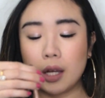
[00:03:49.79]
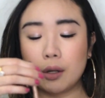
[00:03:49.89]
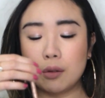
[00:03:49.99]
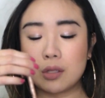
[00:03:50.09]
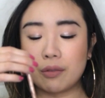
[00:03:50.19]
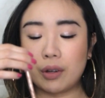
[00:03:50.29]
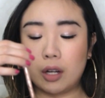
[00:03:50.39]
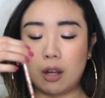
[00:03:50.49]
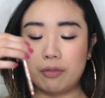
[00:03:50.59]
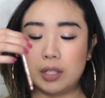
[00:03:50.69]
I don't use it
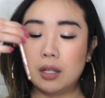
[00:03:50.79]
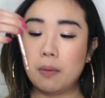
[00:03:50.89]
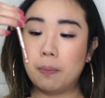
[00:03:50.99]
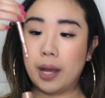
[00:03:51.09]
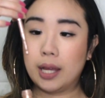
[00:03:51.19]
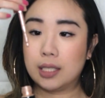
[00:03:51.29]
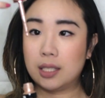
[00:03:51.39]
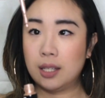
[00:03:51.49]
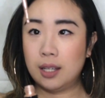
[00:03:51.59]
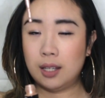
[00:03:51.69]
very often,
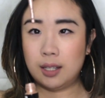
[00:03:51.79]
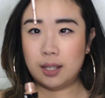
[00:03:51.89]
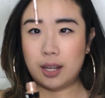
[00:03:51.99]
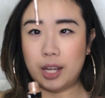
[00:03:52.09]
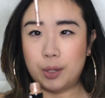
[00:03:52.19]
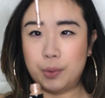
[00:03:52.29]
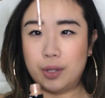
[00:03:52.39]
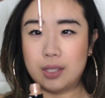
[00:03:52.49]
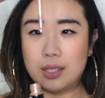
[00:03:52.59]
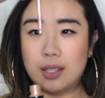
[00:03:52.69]
but I hope
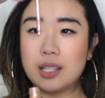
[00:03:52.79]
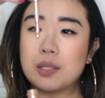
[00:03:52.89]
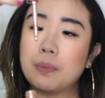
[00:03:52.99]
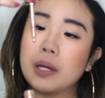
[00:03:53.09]
you can see this.